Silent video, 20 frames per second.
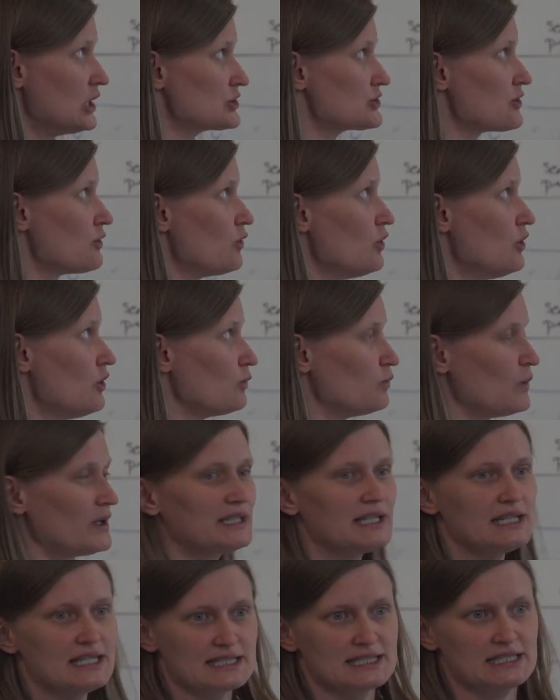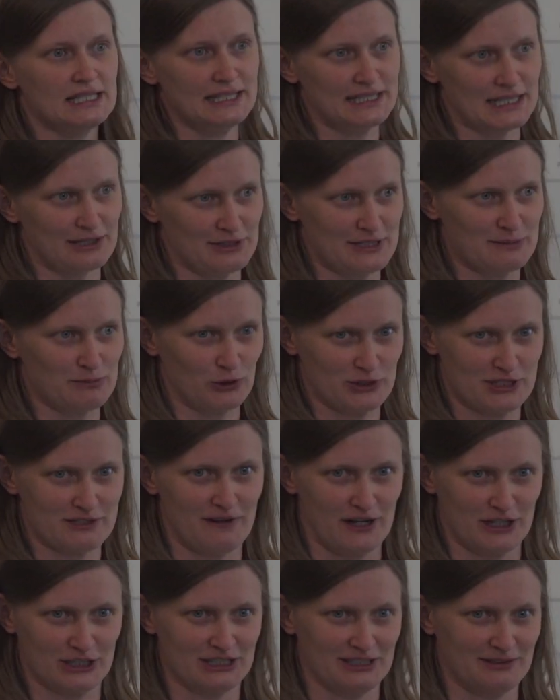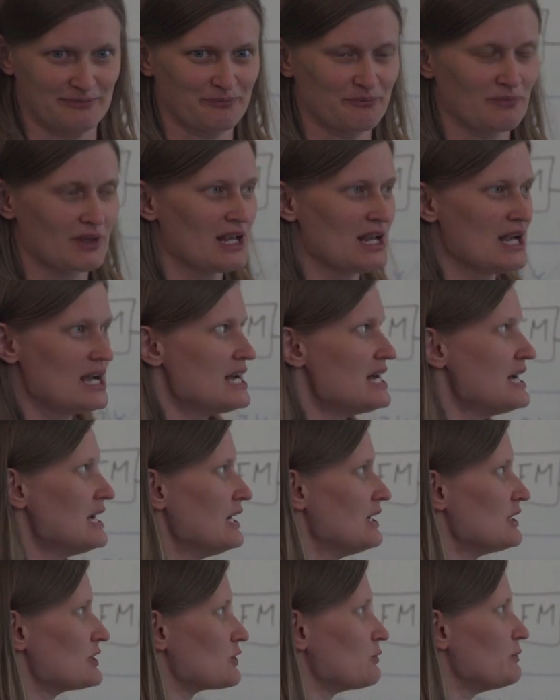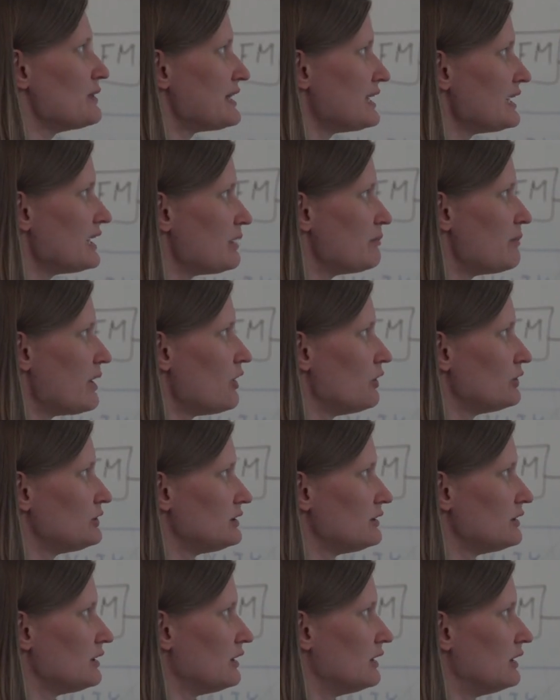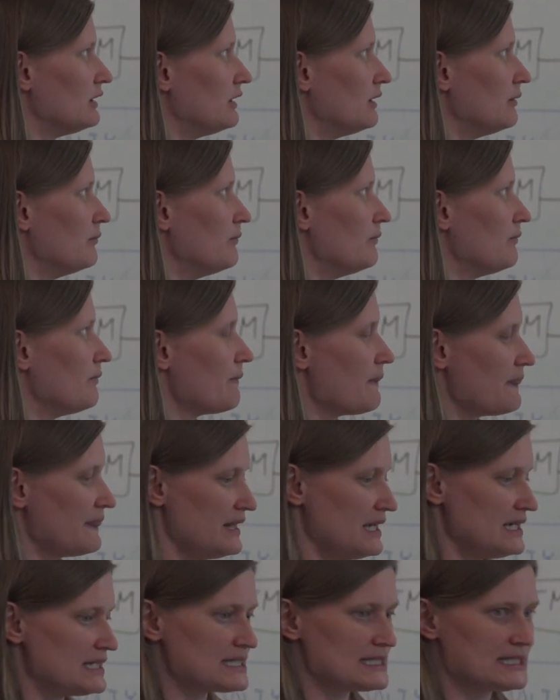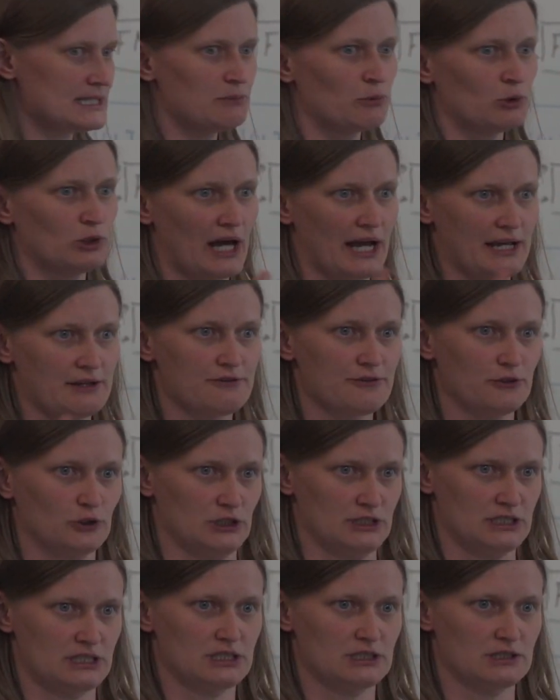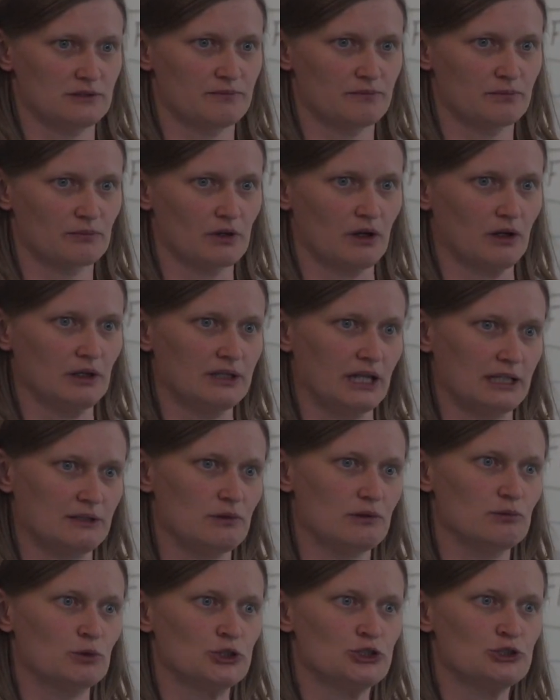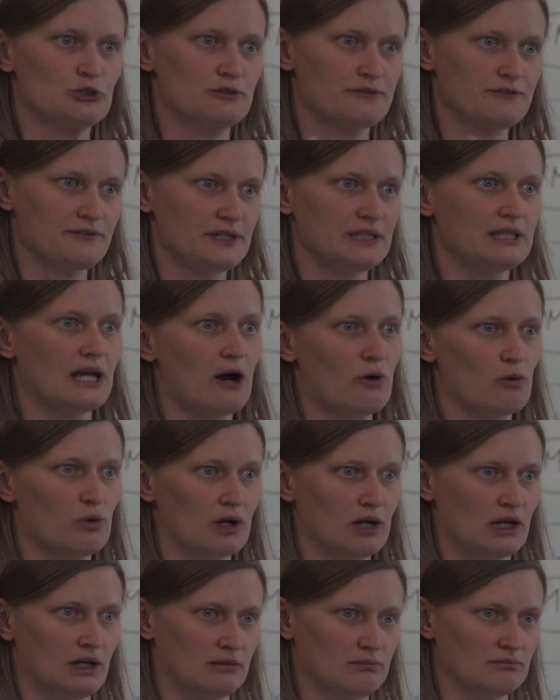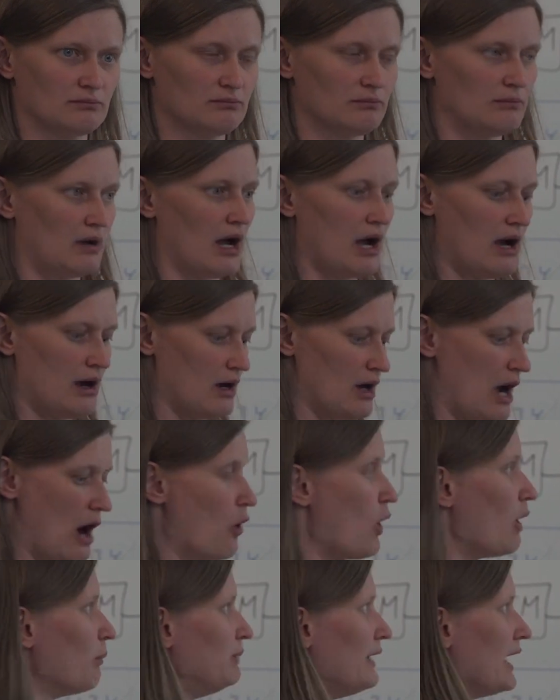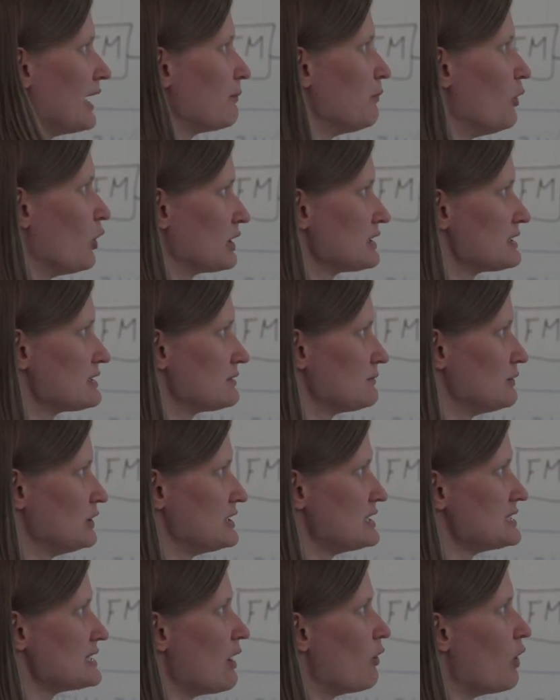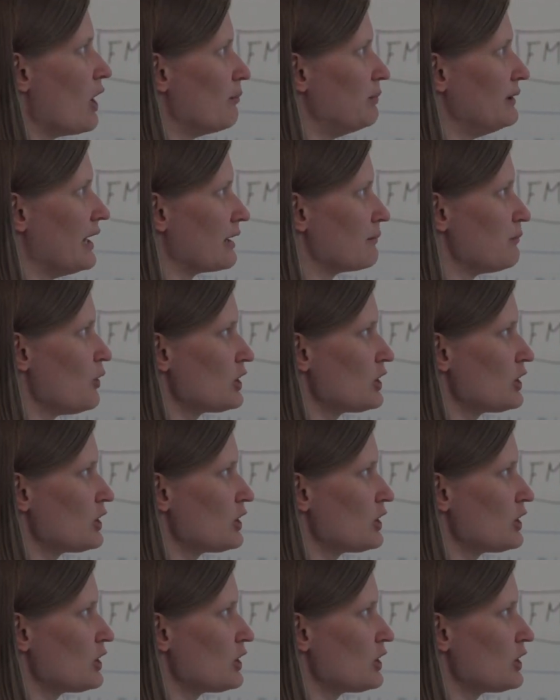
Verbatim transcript: so what is linear response function? So we think about um, the stimuli first that we want to feed our uh, our black box. This is our black